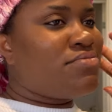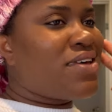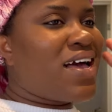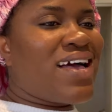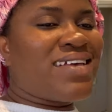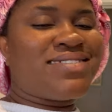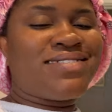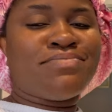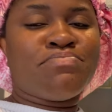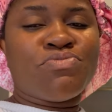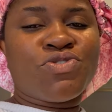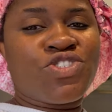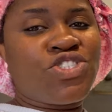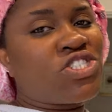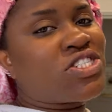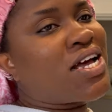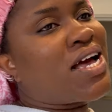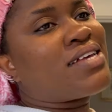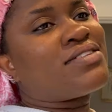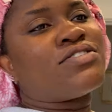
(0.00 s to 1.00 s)
as
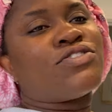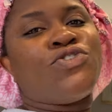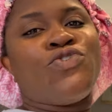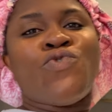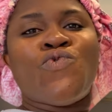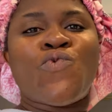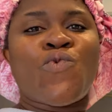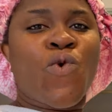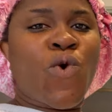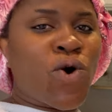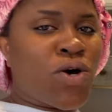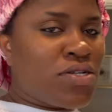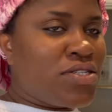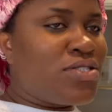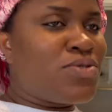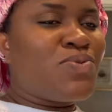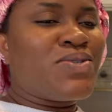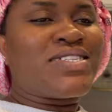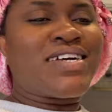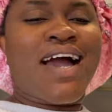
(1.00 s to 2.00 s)
much as you
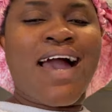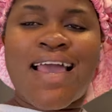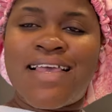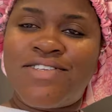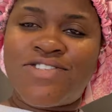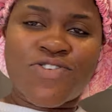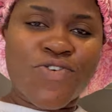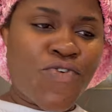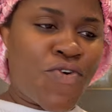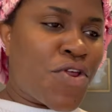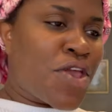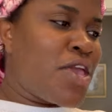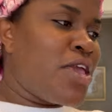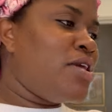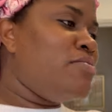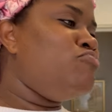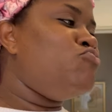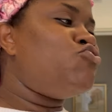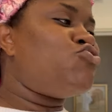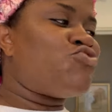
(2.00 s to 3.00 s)
want with ice
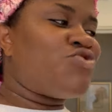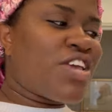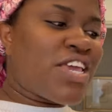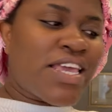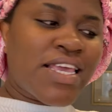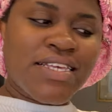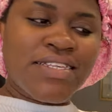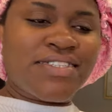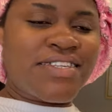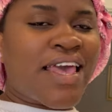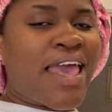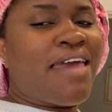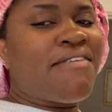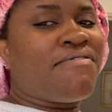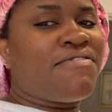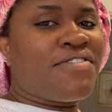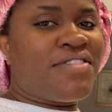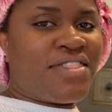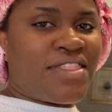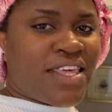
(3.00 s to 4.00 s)
cream, drinks,
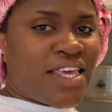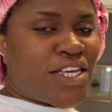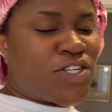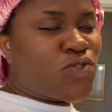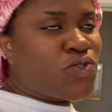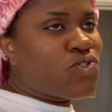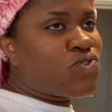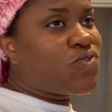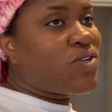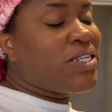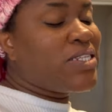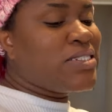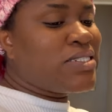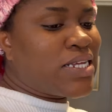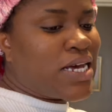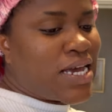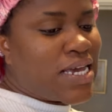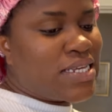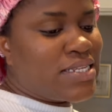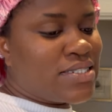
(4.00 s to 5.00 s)
everything. It was really
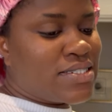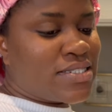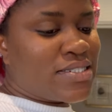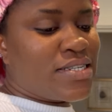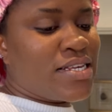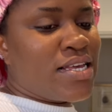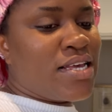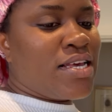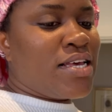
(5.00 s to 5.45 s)
nice.